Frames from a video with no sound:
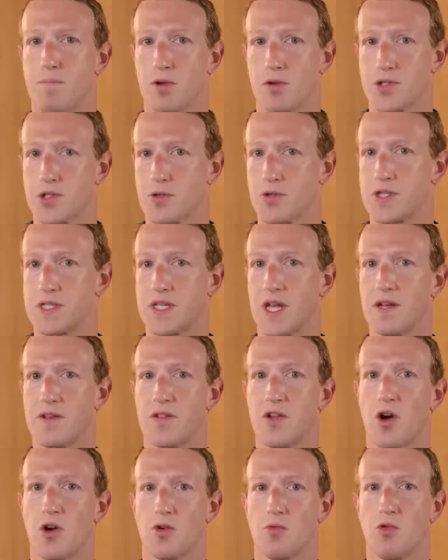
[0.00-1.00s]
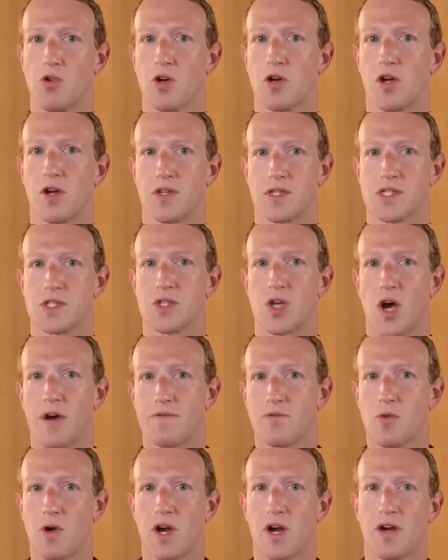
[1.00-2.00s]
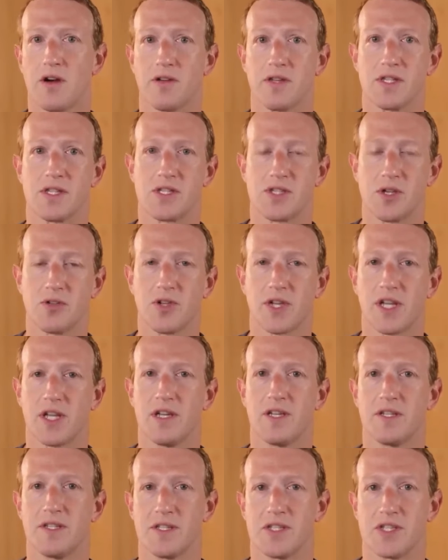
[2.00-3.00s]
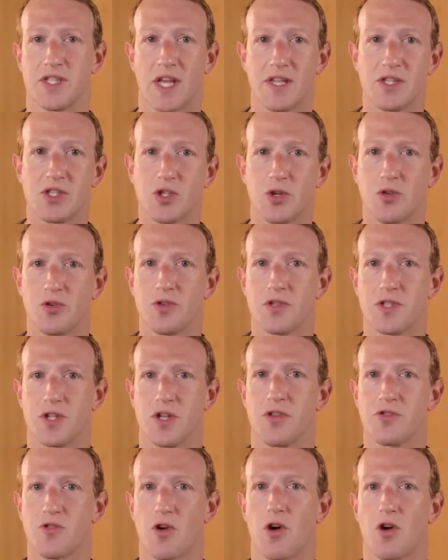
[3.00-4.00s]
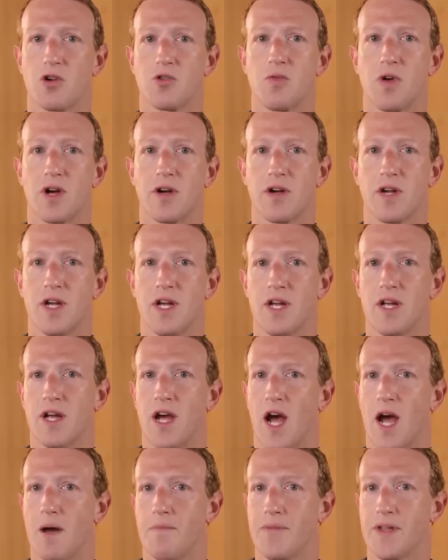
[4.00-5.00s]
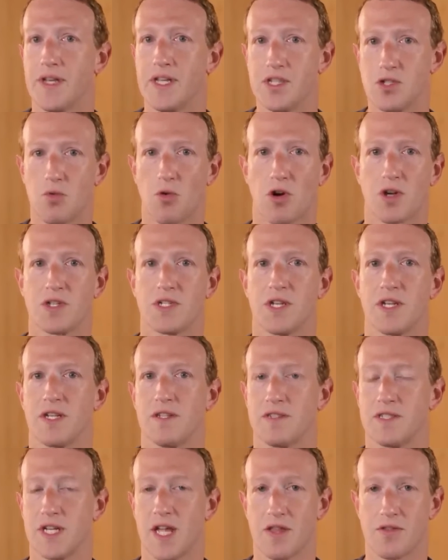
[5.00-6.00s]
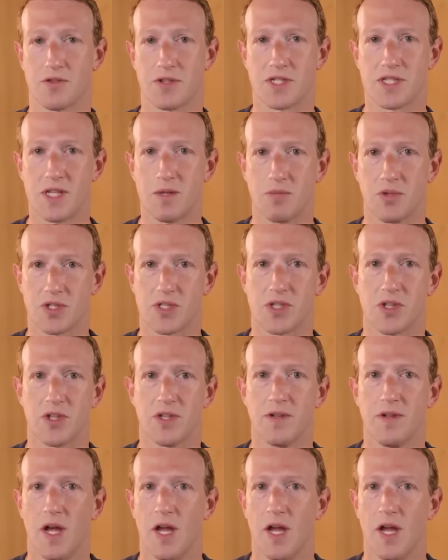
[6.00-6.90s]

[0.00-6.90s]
but also state-of-the-art work on software and silicon, sensors, and other hardware that need to work together seamlessly.